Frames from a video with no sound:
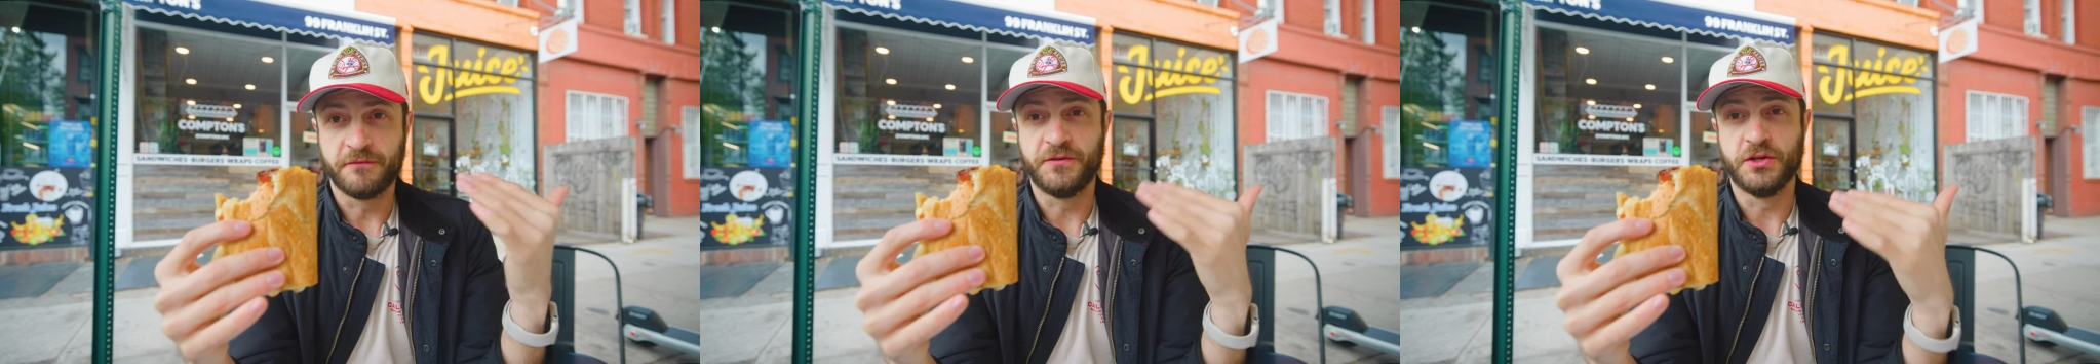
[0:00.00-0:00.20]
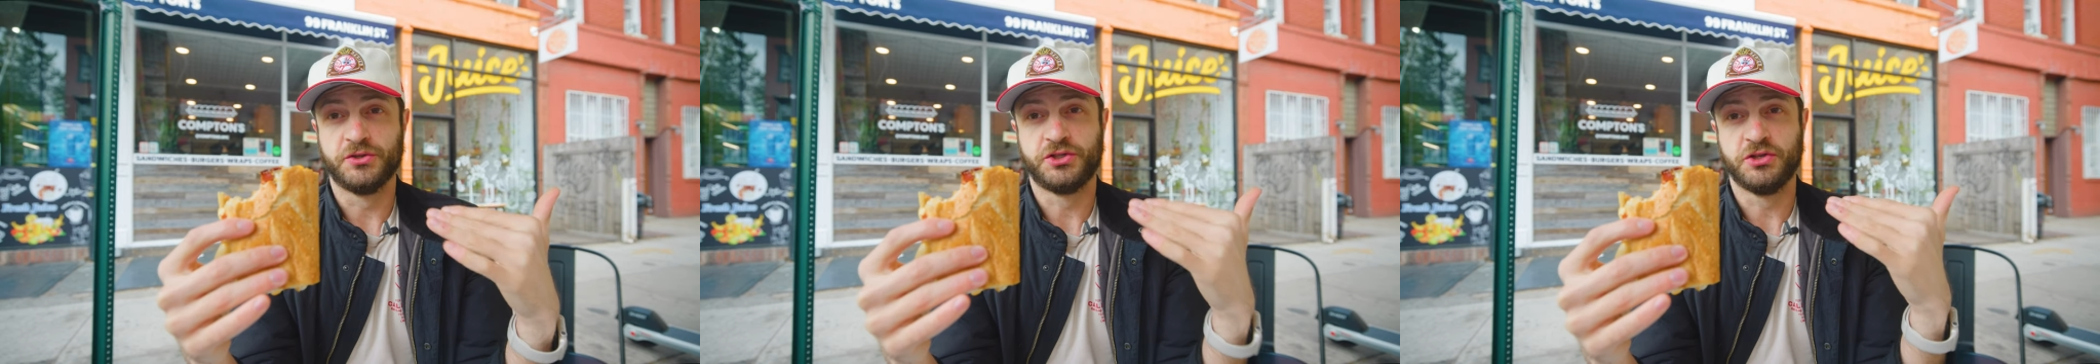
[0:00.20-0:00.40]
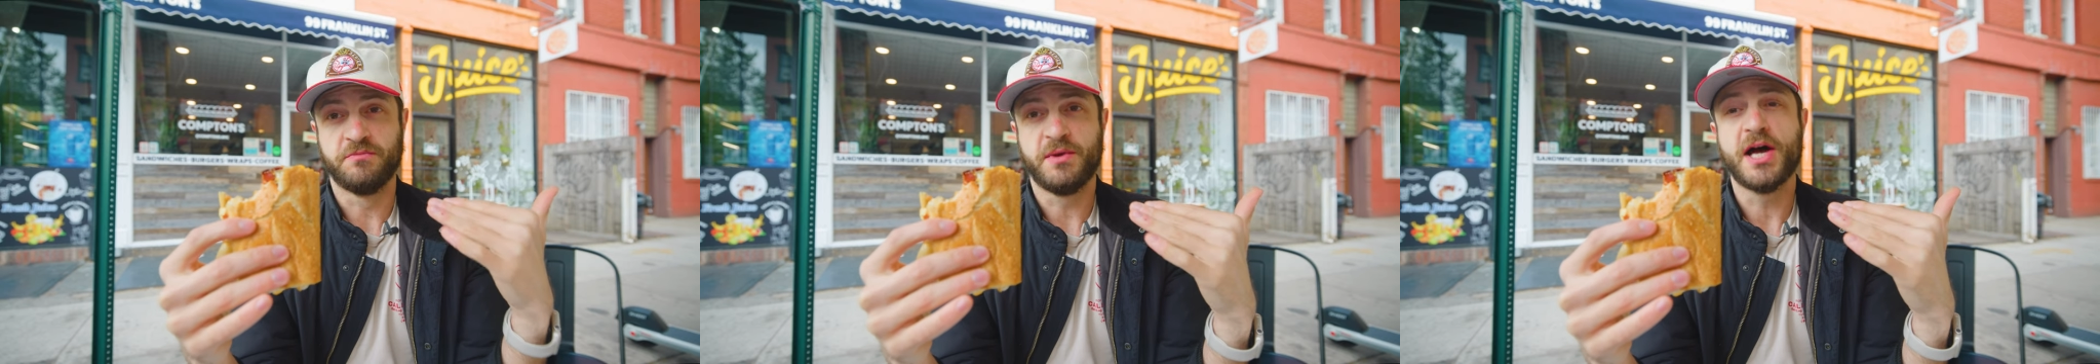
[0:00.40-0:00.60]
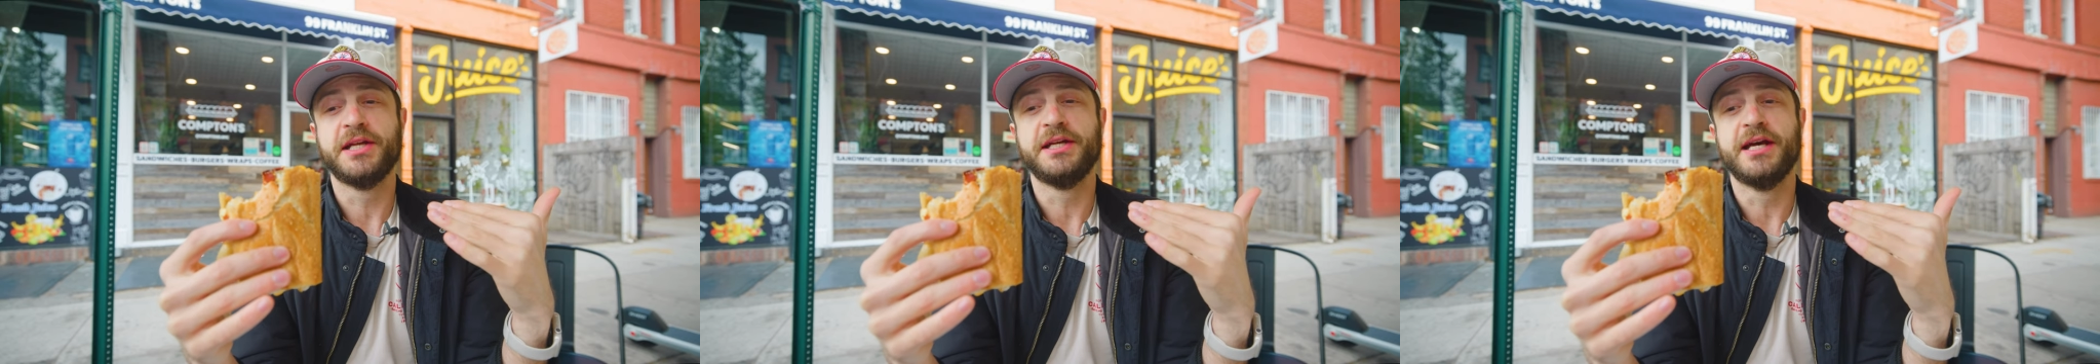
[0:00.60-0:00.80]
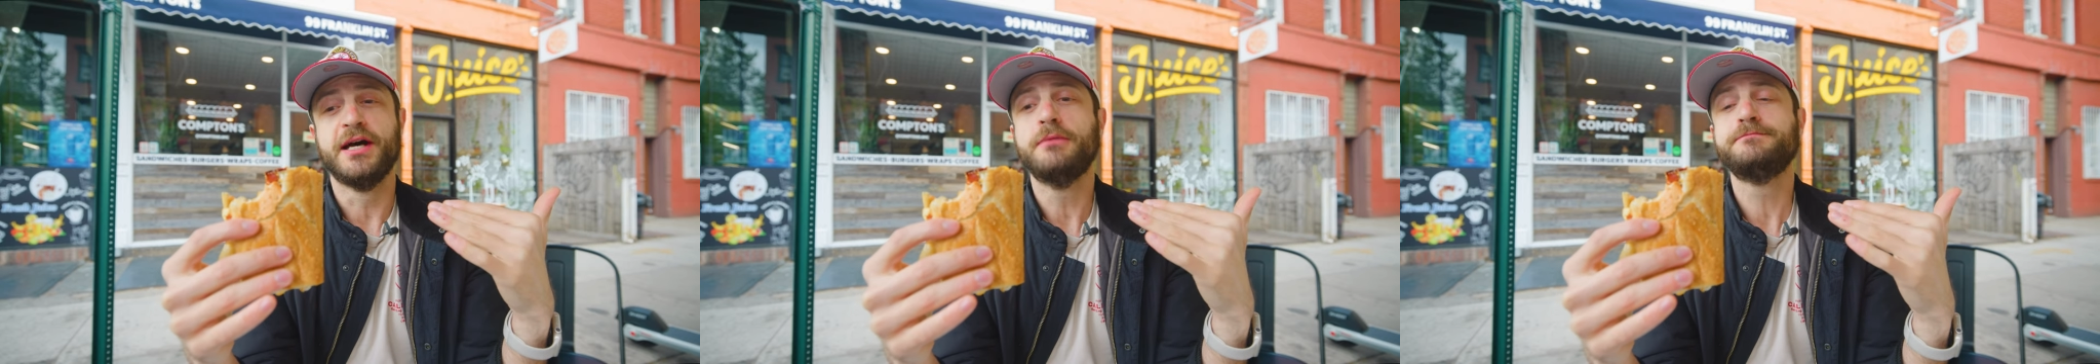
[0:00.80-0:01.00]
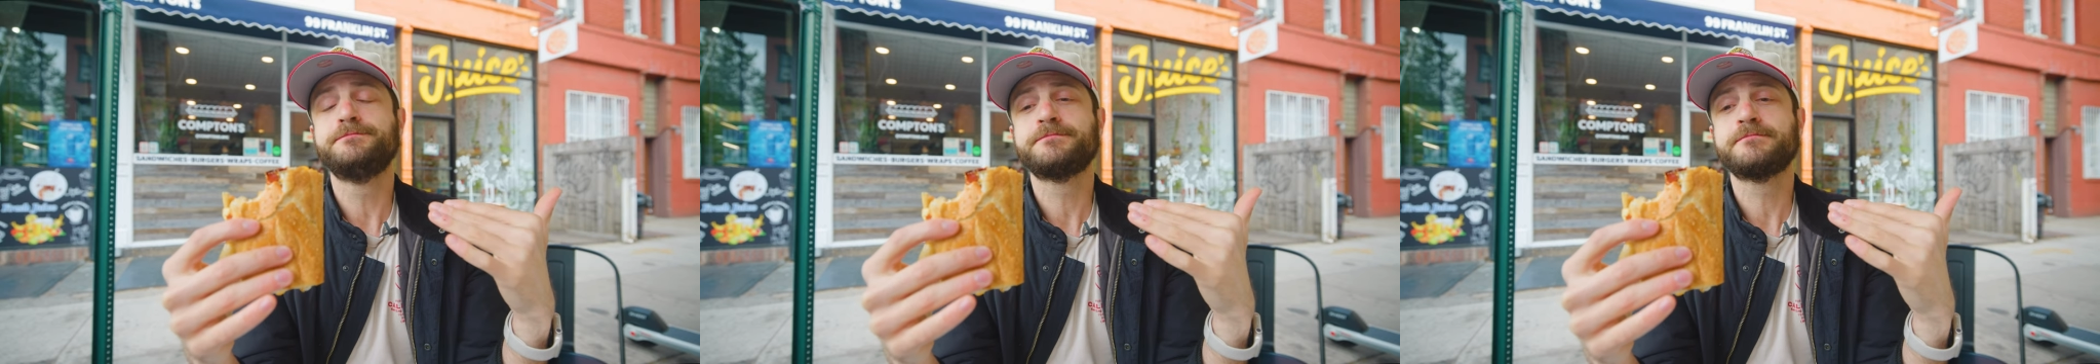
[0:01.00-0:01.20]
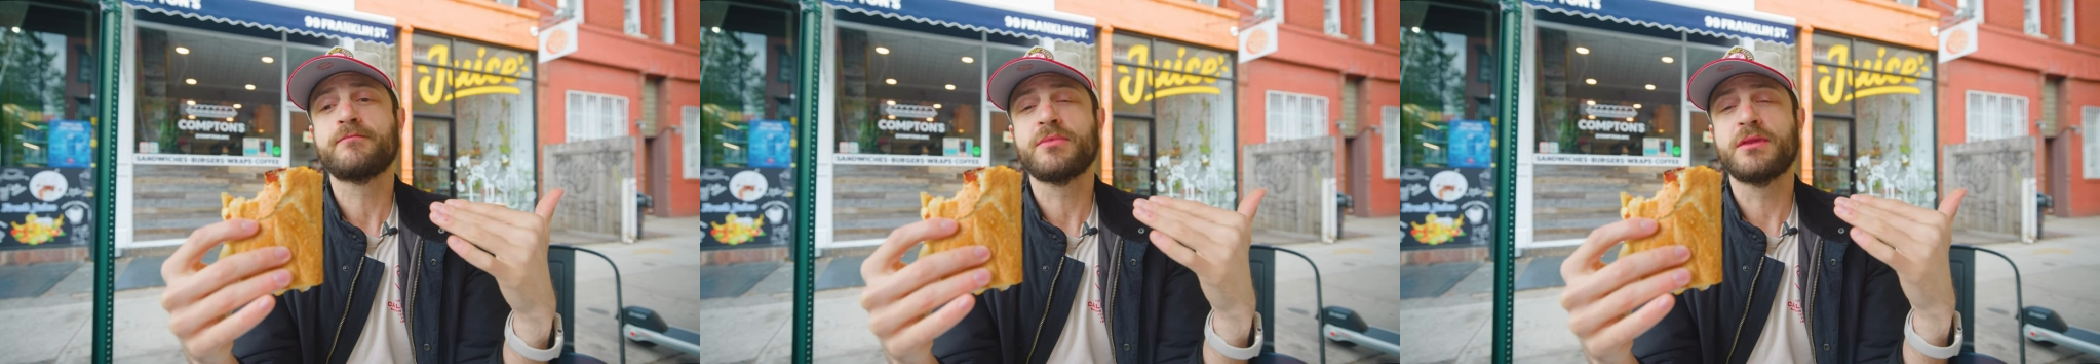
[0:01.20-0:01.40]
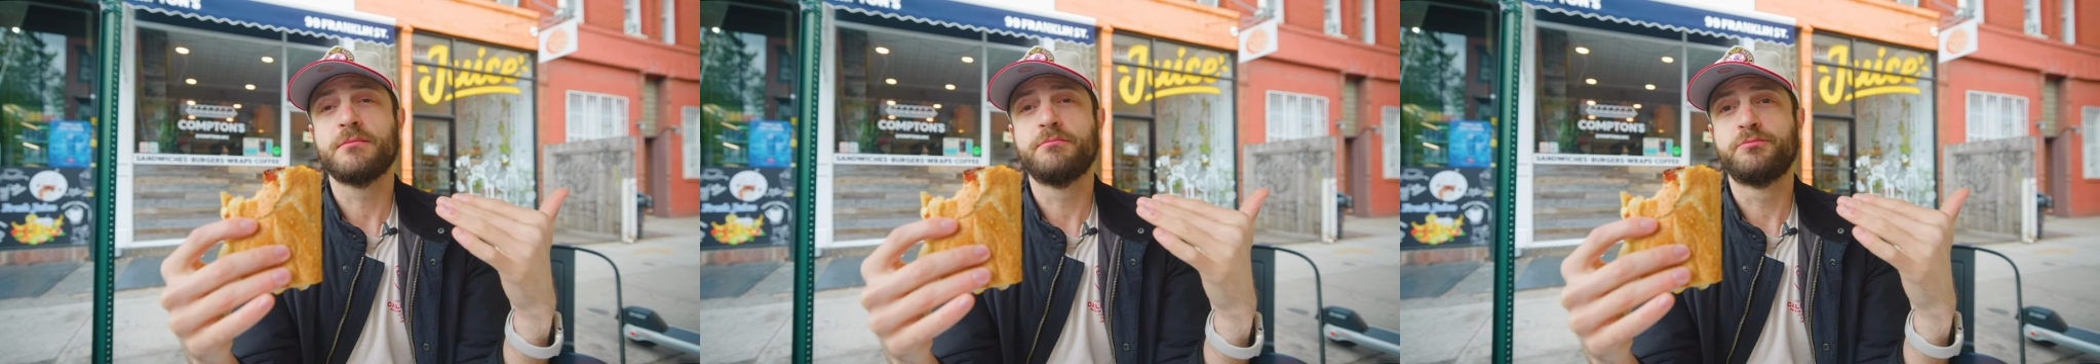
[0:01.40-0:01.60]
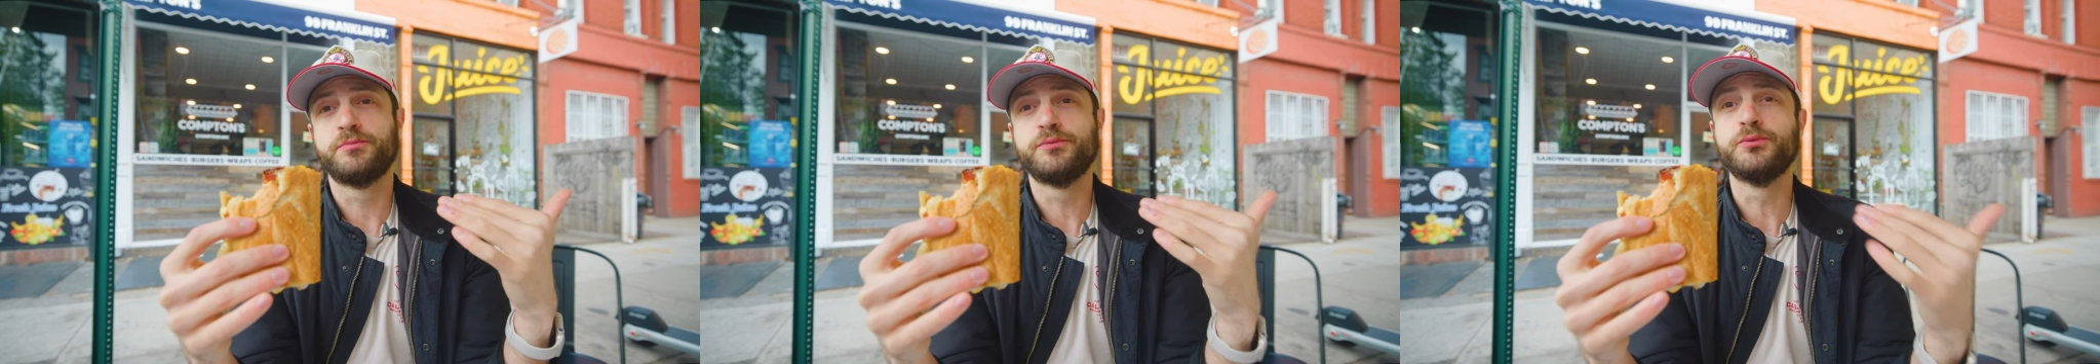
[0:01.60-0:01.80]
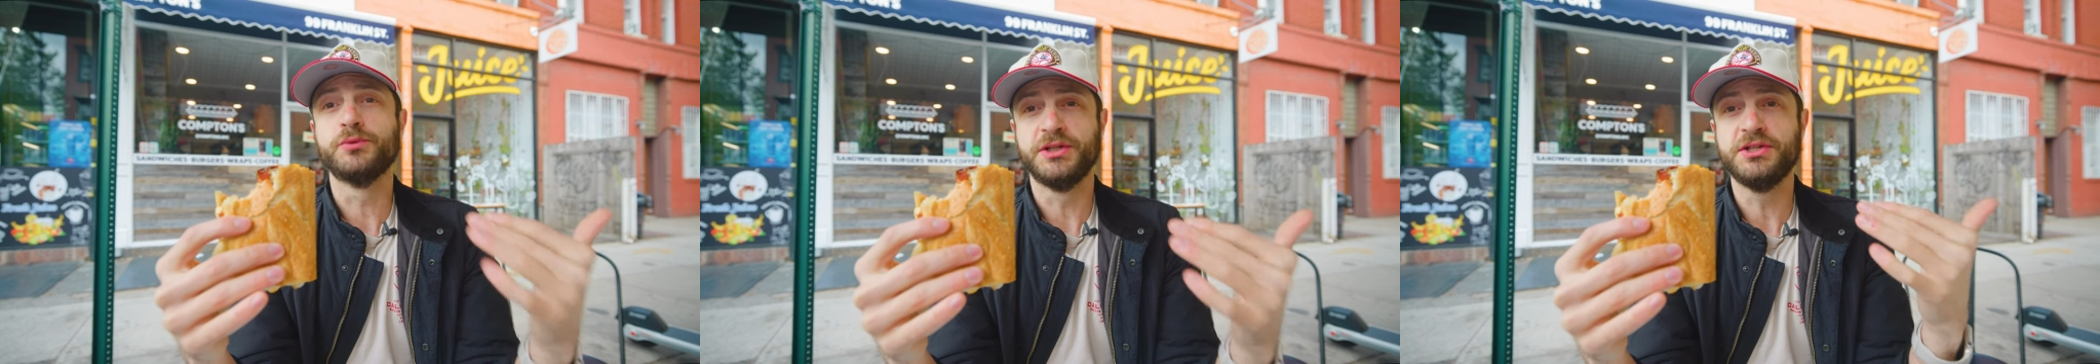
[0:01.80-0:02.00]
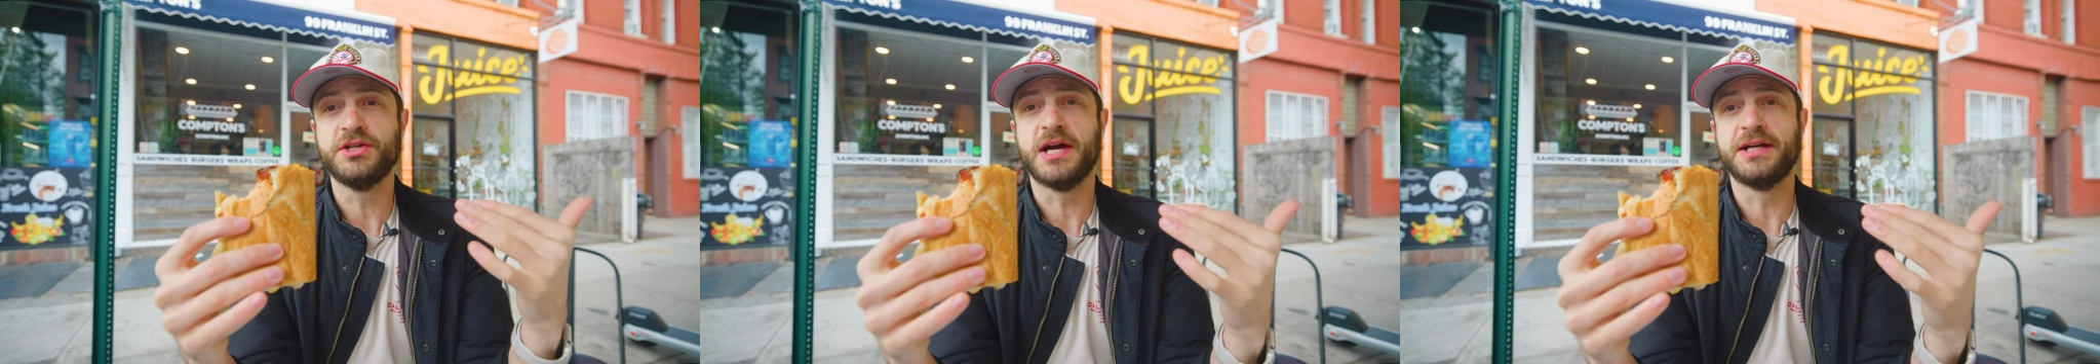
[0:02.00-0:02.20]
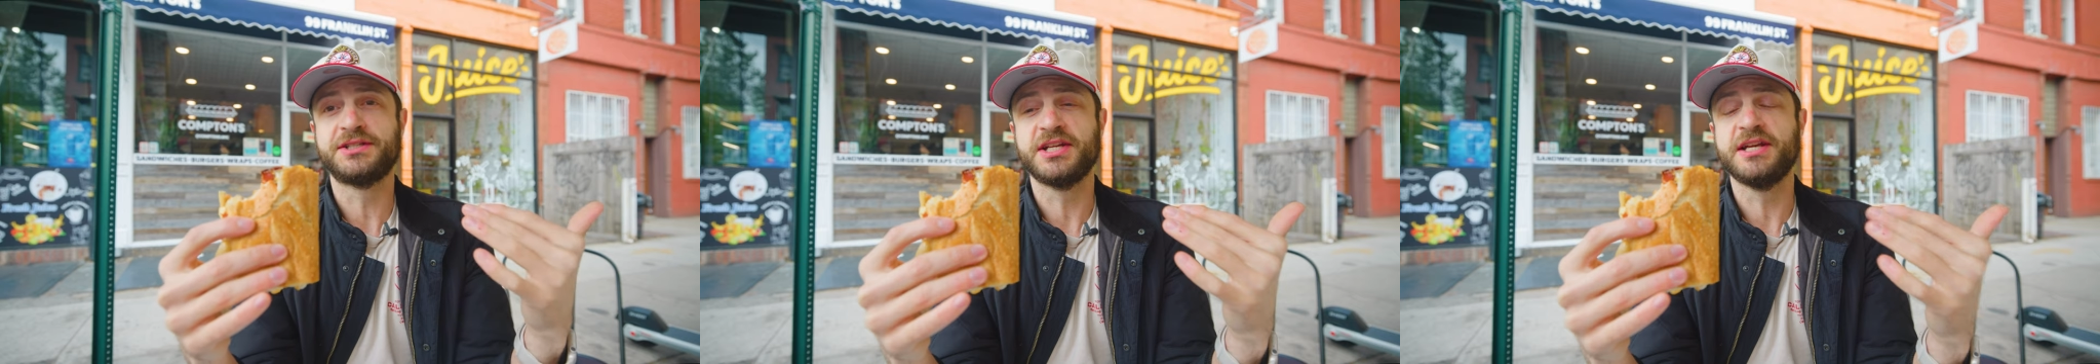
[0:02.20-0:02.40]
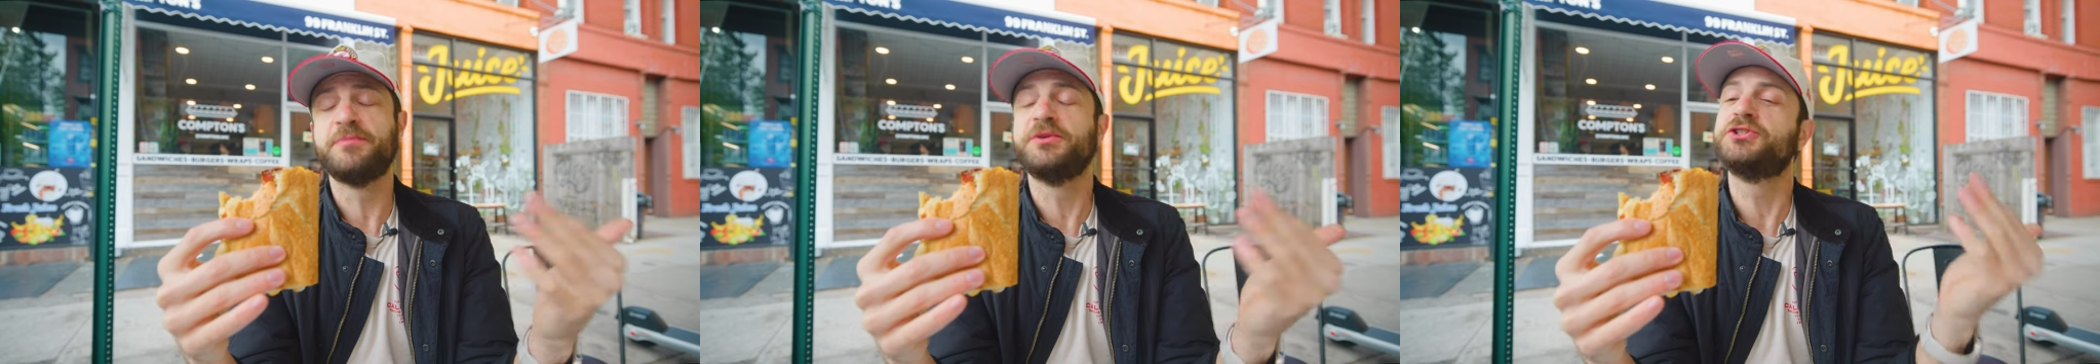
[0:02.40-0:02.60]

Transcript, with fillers: fills your body up pretty nicely,